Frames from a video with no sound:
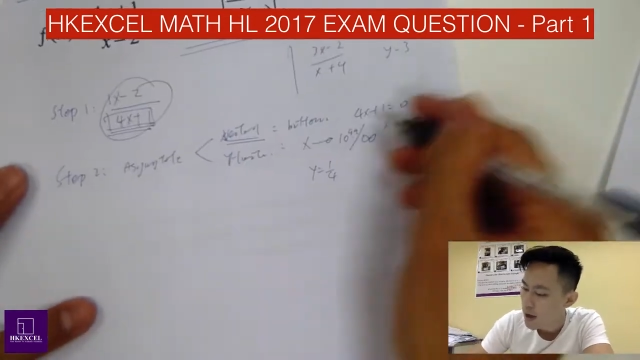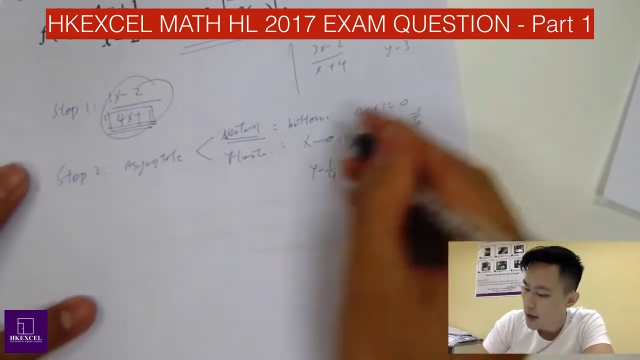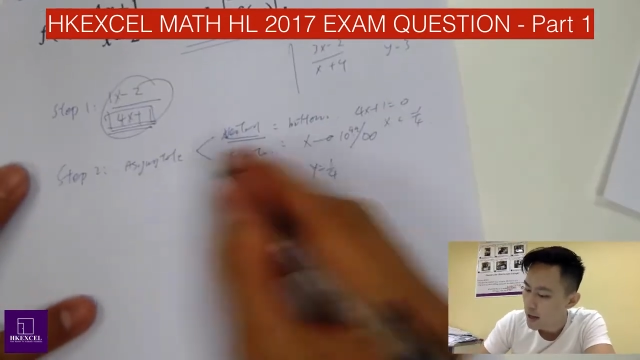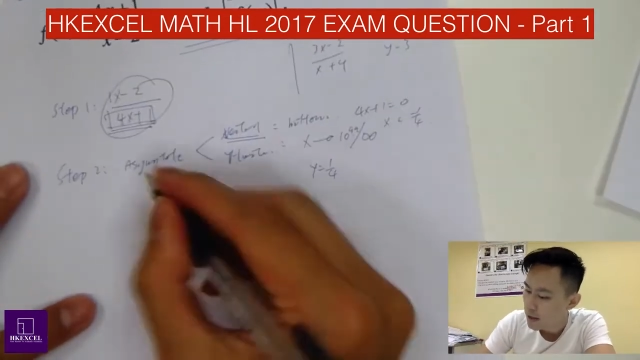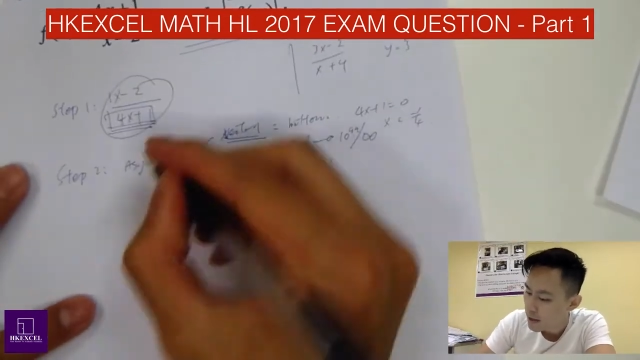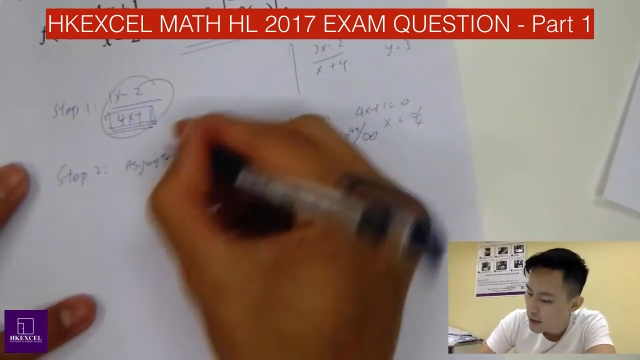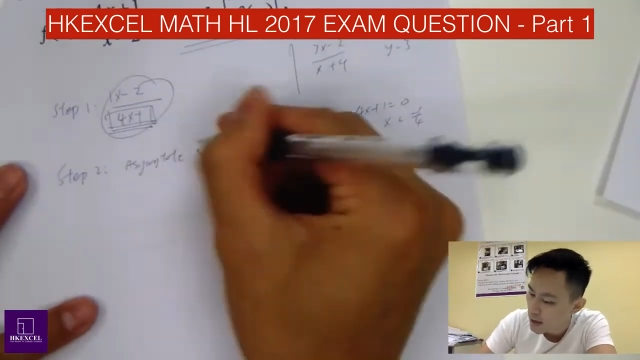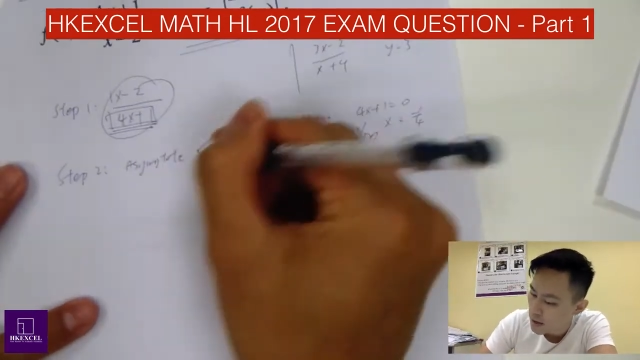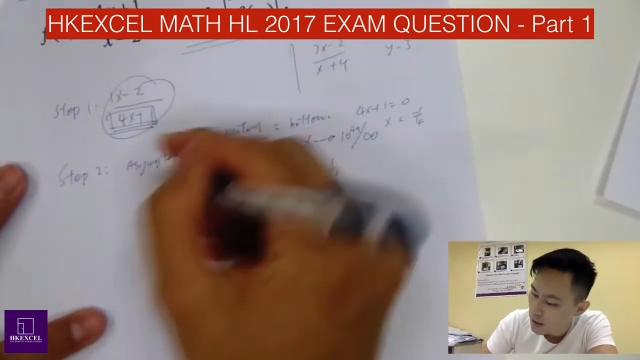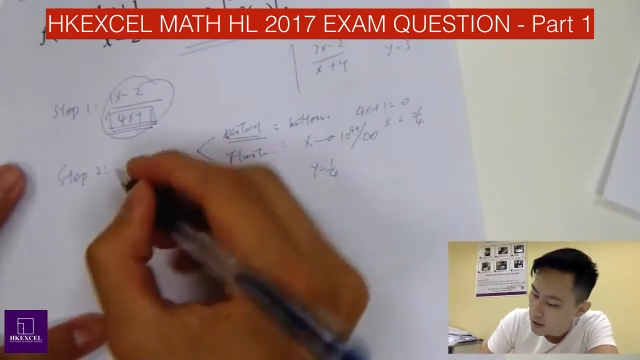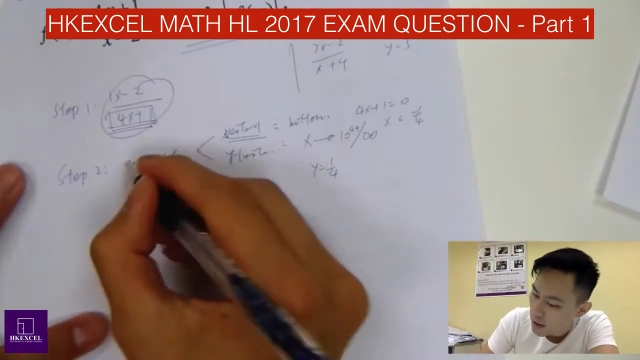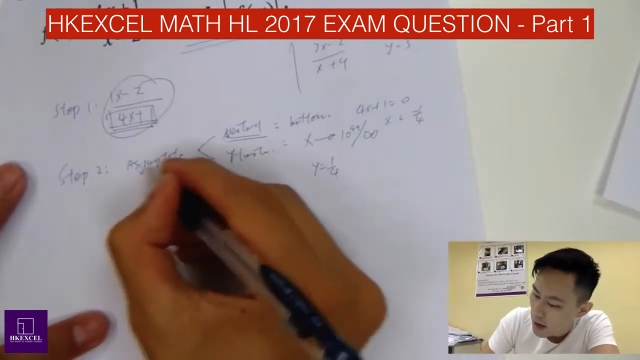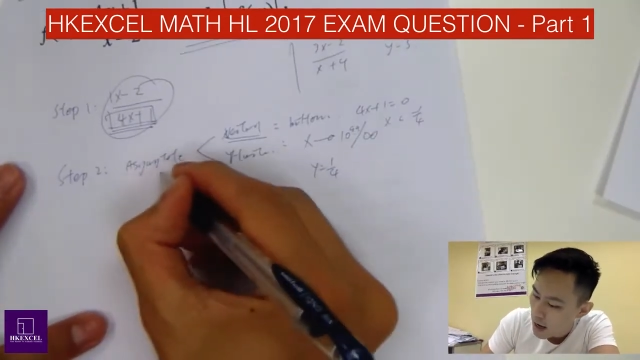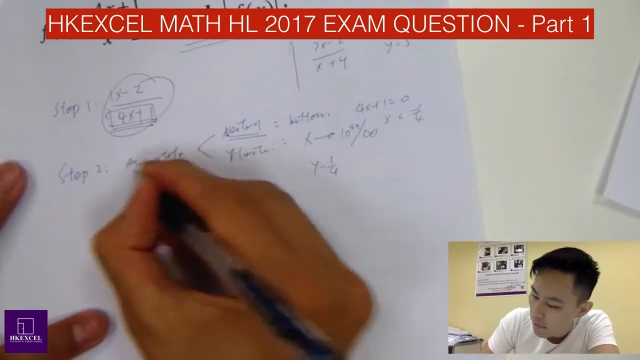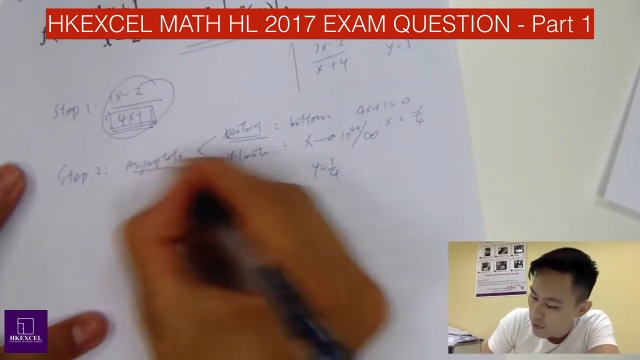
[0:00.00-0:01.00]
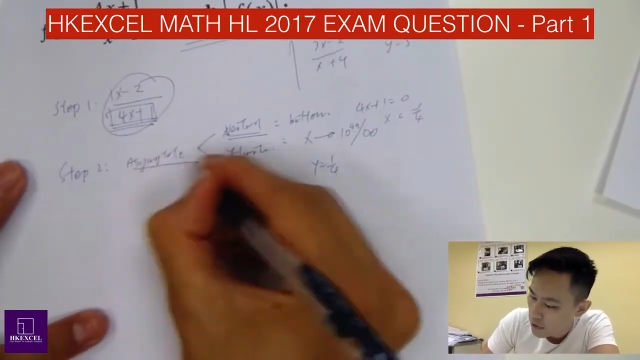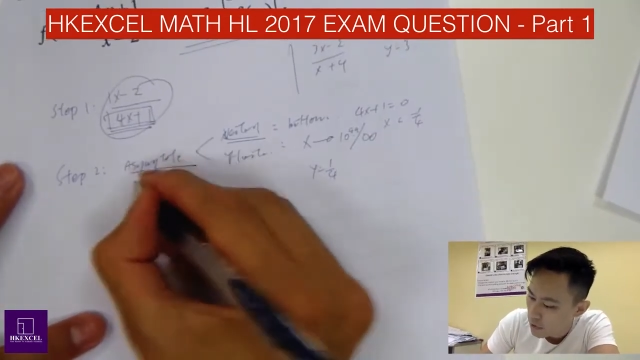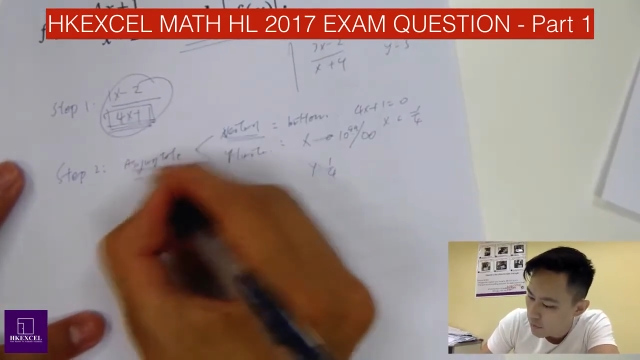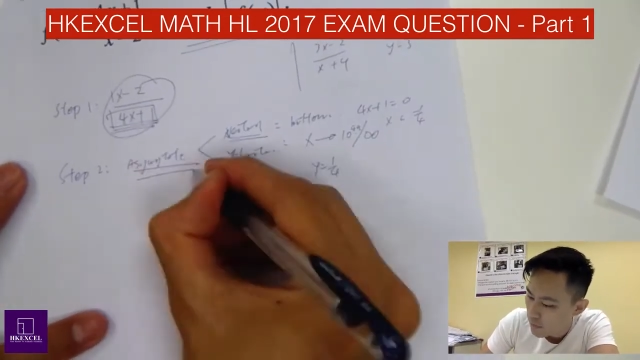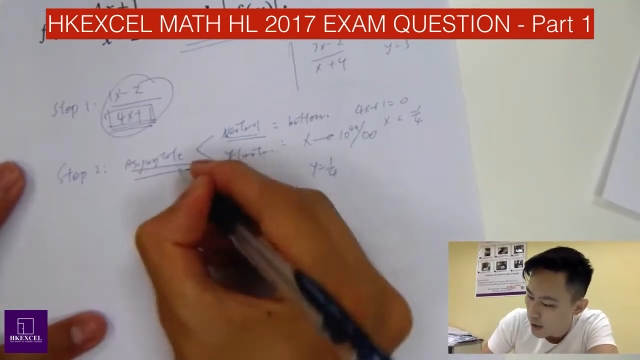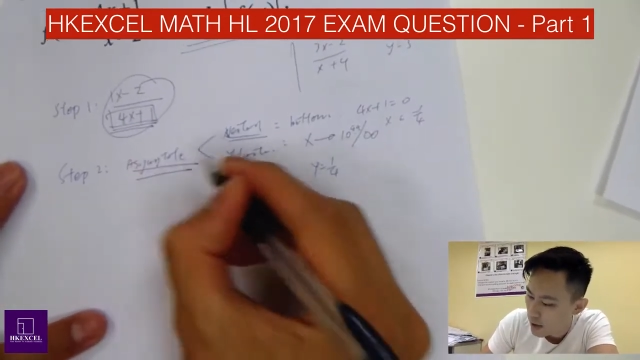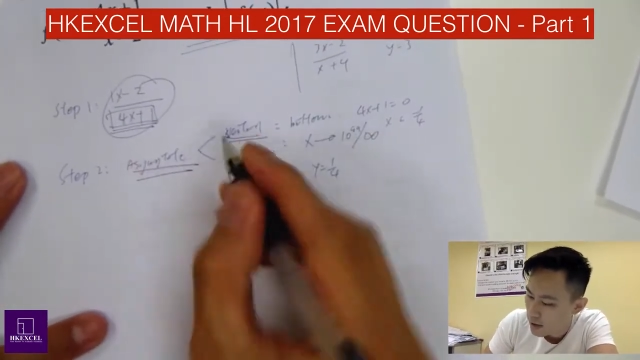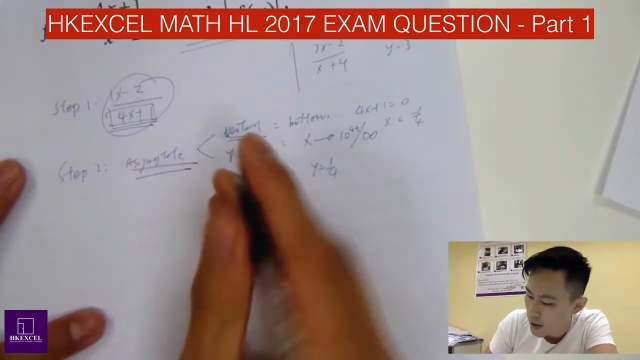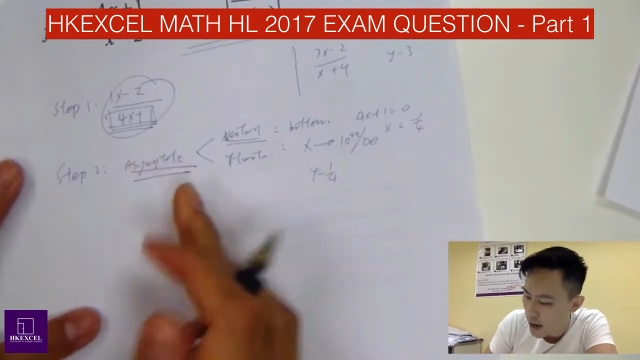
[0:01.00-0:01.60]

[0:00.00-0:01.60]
And then, after you find the